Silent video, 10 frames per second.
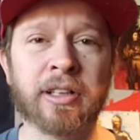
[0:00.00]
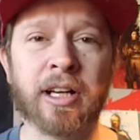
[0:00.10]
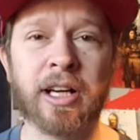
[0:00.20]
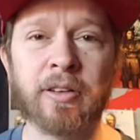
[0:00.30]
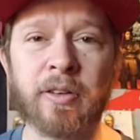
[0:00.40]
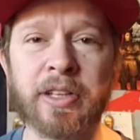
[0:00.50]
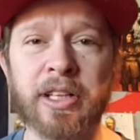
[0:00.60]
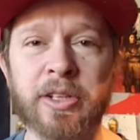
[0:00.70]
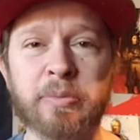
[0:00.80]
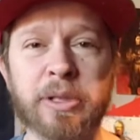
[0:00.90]
hi all the
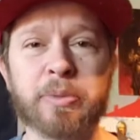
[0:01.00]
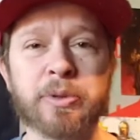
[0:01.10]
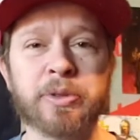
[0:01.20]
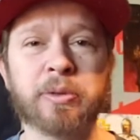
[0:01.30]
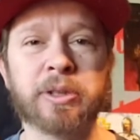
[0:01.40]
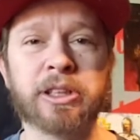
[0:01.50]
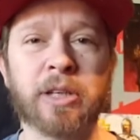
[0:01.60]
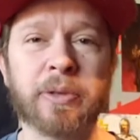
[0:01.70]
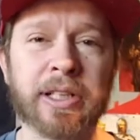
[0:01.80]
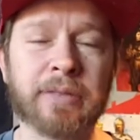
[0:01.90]
other peoples who are
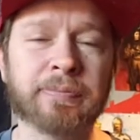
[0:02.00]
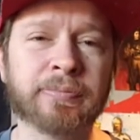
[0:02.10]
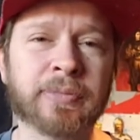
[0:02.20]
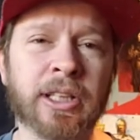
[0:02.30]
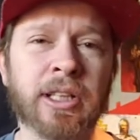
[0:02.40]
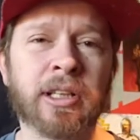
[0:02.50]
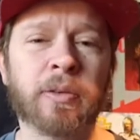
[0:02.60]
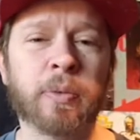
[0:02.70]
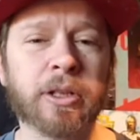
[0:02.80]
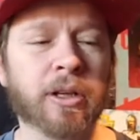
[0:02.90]
showing up.
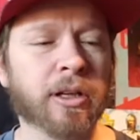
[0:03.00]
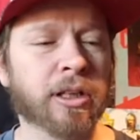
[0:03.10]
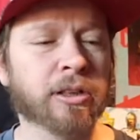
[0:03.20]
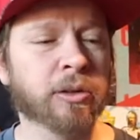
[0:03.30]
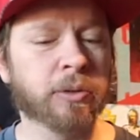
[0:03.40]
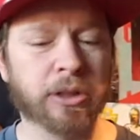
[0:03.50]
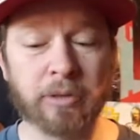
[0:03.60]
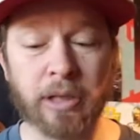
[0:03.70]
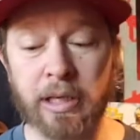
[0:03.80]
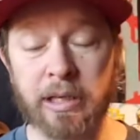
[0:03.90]
We are doing
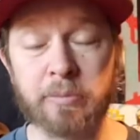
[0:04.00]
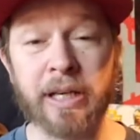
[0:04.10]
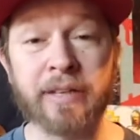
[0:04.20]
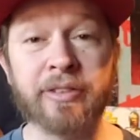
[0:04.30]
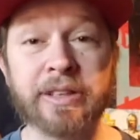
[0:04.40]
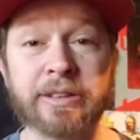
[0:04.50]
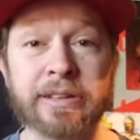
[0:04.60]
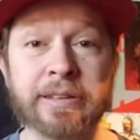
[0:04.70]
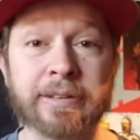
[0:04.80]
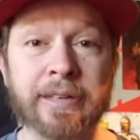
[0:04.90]
uh,
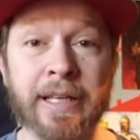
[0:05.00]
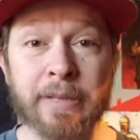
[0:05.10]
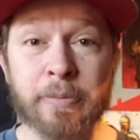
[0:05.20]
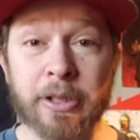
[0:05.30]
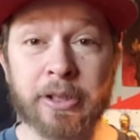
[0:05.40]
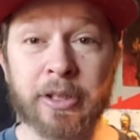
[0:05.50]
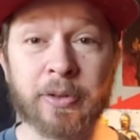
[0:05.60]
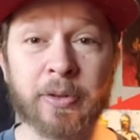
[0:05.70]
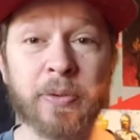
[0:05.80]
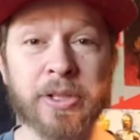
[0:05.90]
breakfast and a book
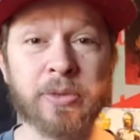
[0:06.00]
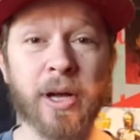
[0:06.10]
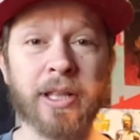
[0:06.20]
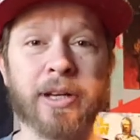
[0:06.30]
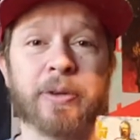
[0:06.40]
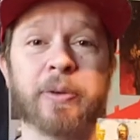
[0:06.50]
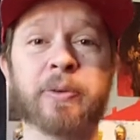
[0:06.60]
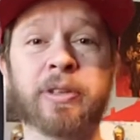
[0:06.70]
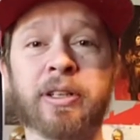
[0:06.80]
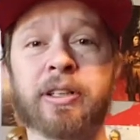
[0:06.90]
with Swallow
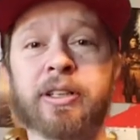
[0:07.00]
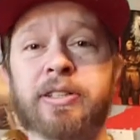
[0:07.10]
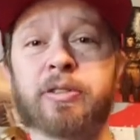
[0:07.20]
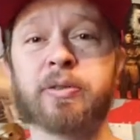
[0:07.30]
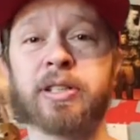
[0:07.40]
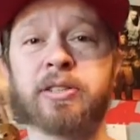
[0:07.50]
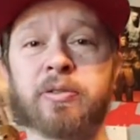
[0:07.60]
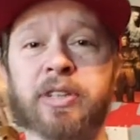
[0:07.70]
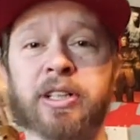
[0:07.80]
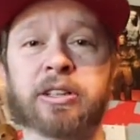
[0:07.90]
let's do this
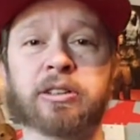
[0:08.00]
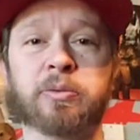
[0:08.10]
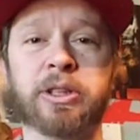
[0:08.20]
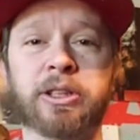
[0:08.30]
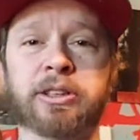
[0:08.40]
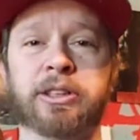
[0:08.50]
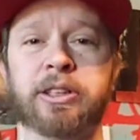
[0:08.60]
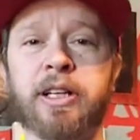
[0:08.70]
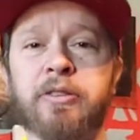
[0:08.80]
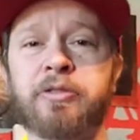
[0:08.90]
over here so we can see
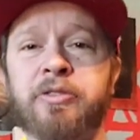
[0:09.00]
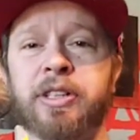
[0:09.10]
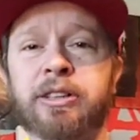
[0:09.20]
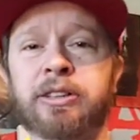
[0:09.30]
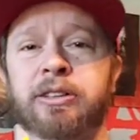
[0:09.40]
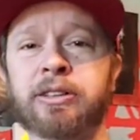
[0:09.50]
how fun